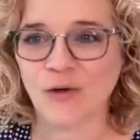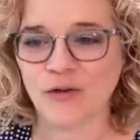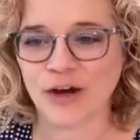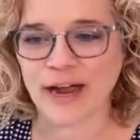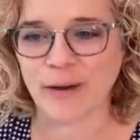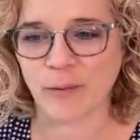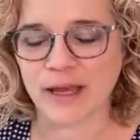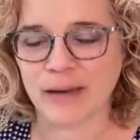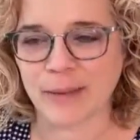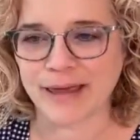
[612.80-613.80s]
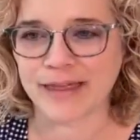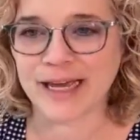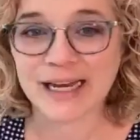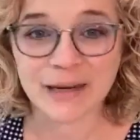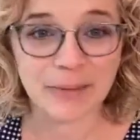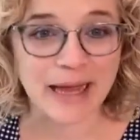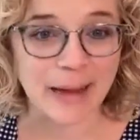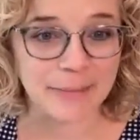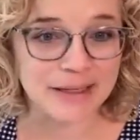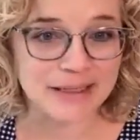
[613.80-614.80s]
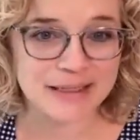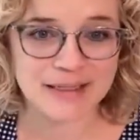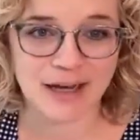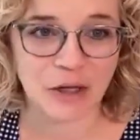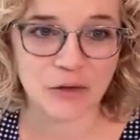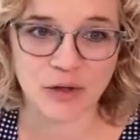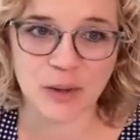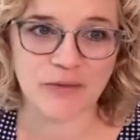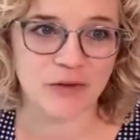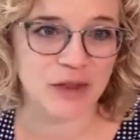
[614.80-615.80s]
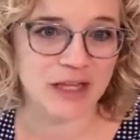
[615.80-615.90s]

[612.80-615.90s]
over at We Can Make That. I'd be happy to talk through if you